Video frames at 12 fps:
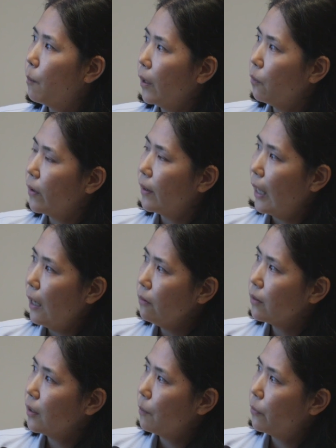but
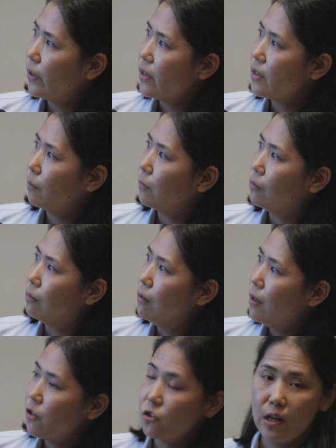without
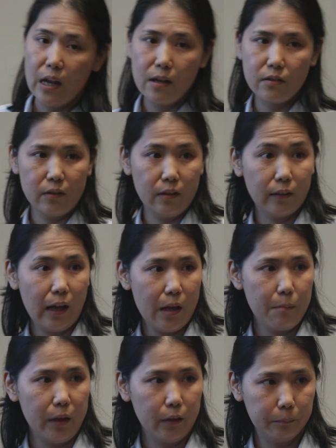appreciable change in the
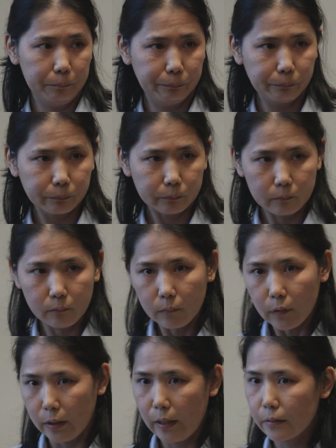timing.
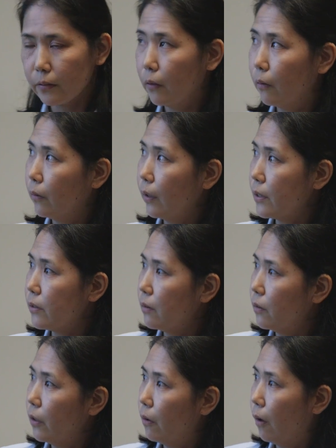Yeah, so this
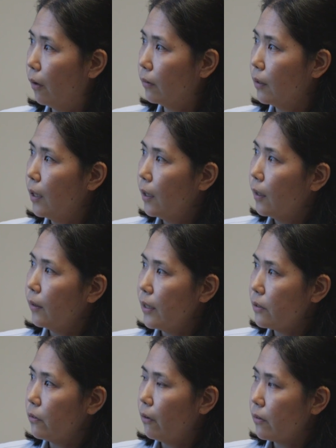neuron,
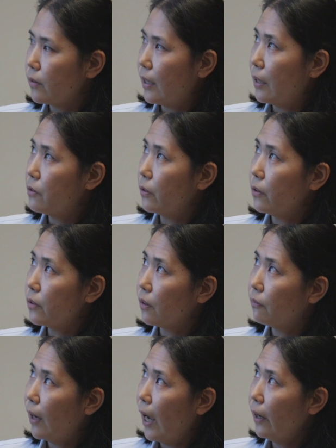these neurons tend to use
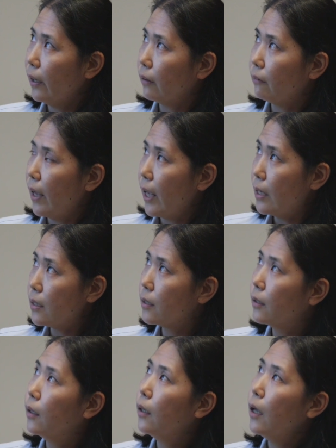a firing
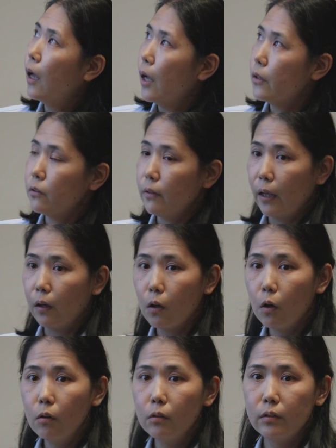rate to
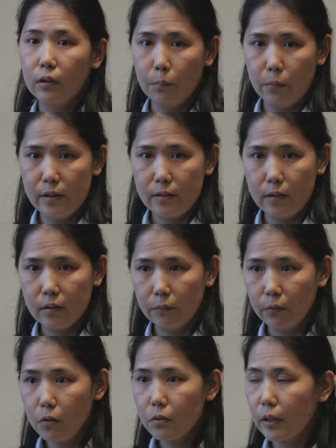encode the presence
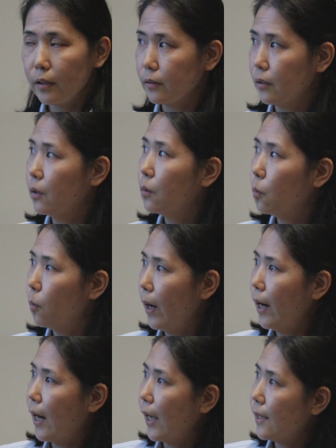of odors.
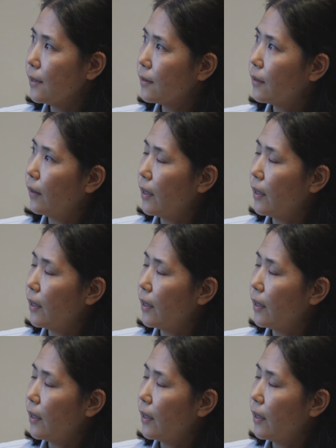Whereas